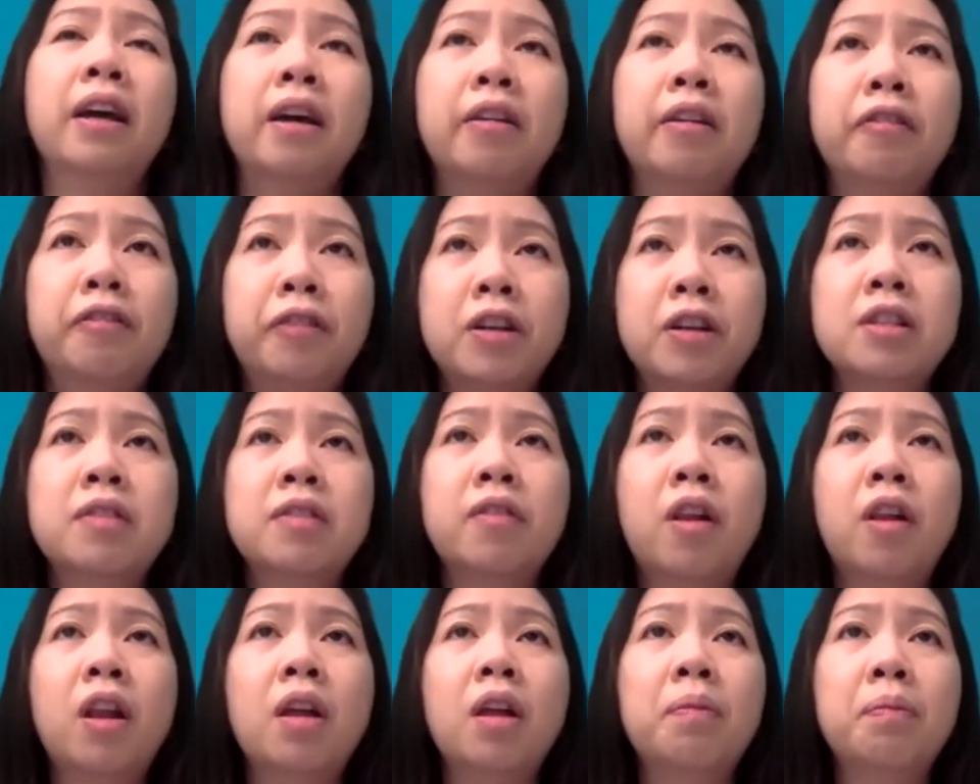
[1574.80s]
first of
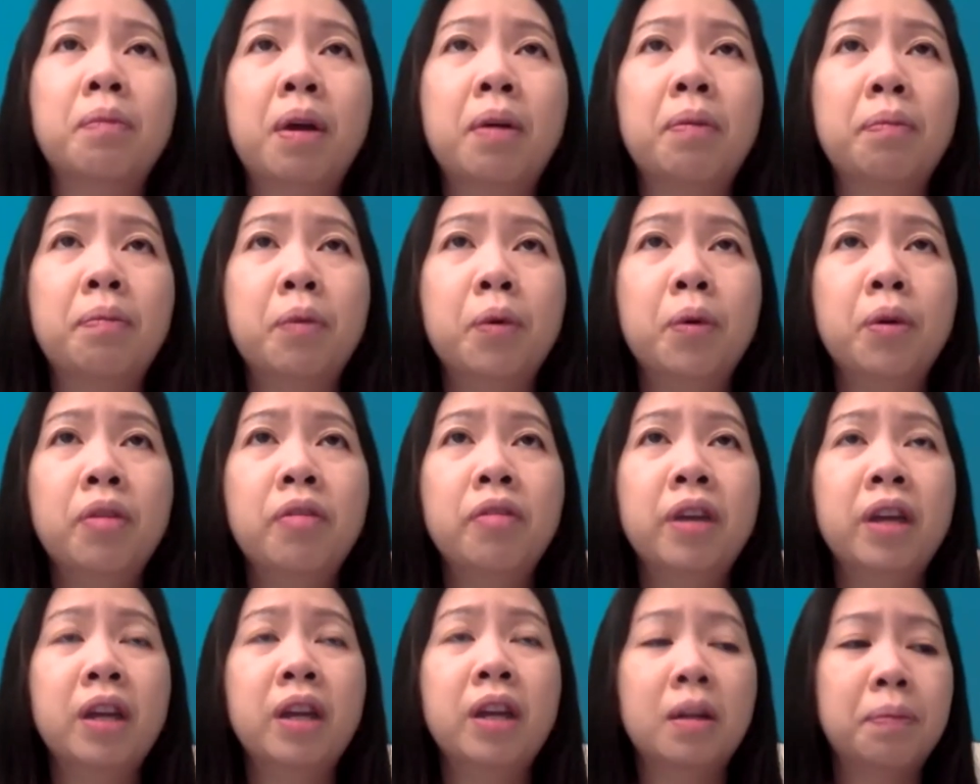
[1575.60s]
all, I'm
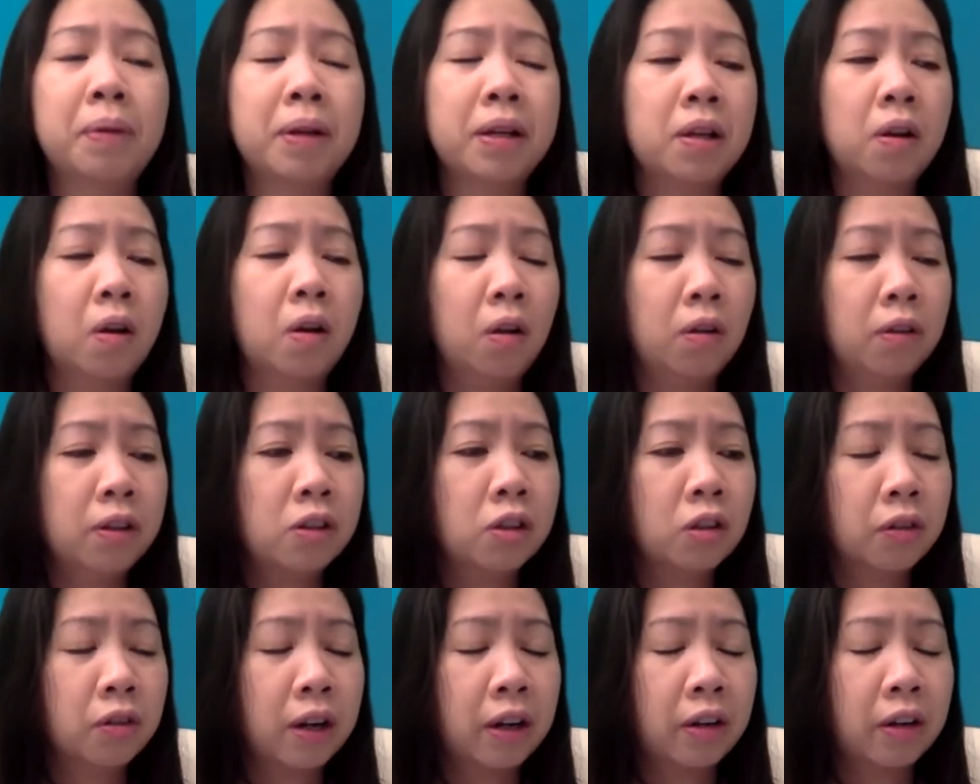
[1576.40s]
motivated by all
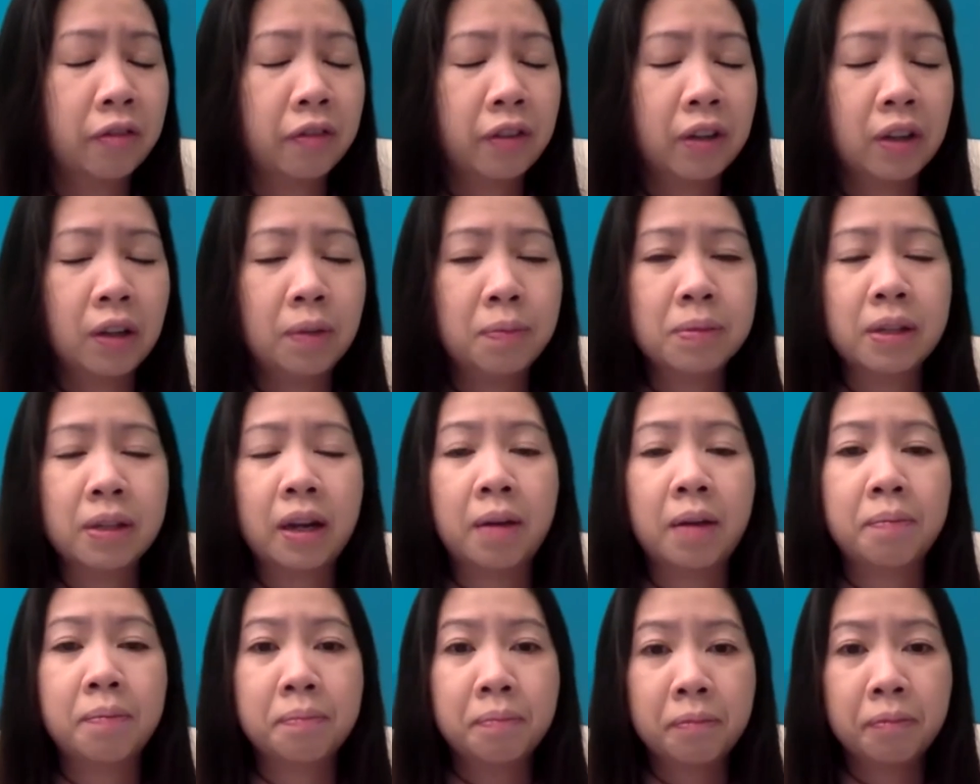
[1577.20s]
these great films
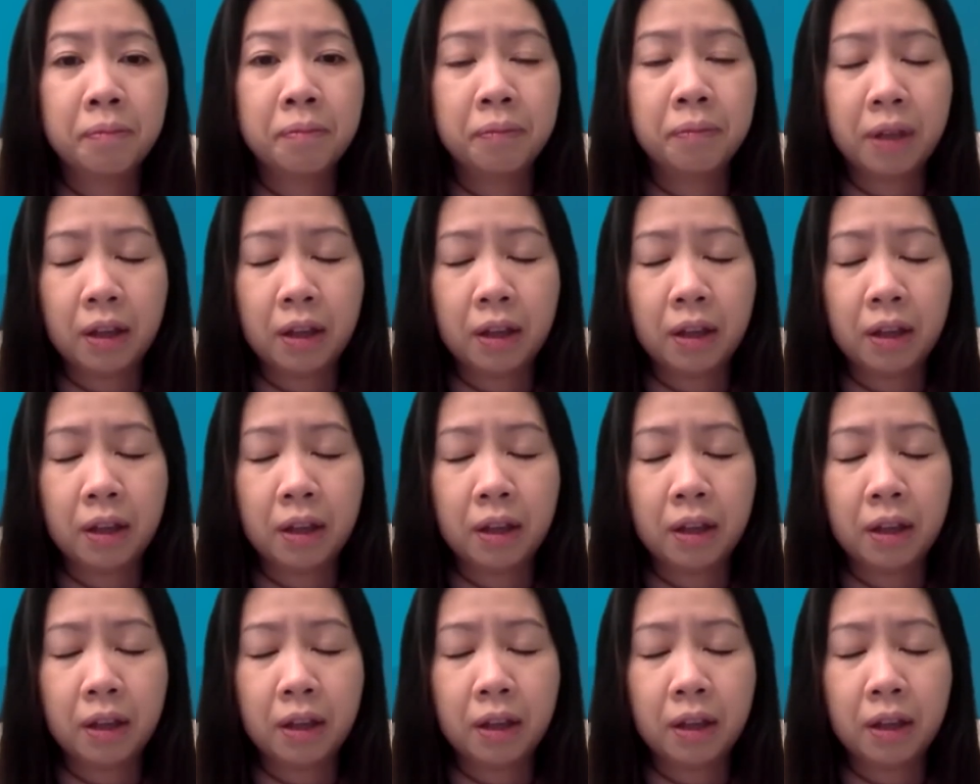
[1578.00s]
that